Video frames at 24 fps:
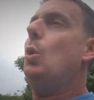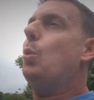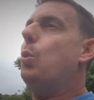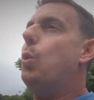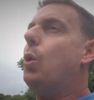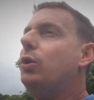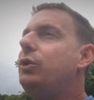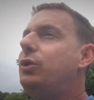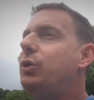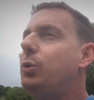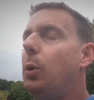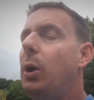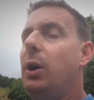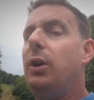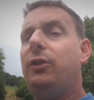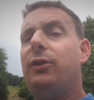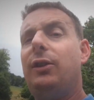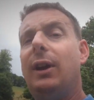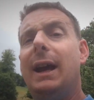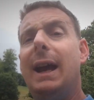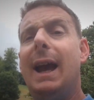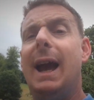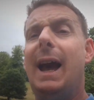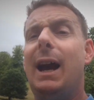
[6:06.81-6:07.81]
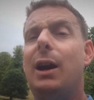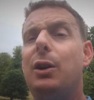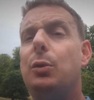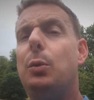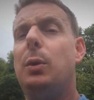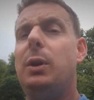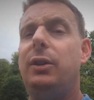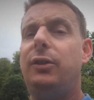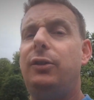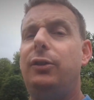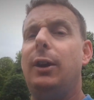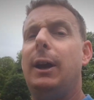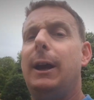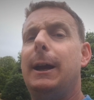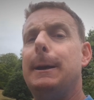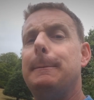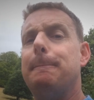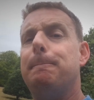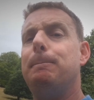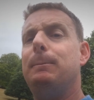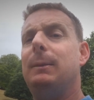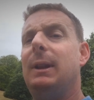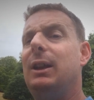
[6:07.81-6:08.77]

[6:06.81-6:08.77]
What do I say? How do I say it?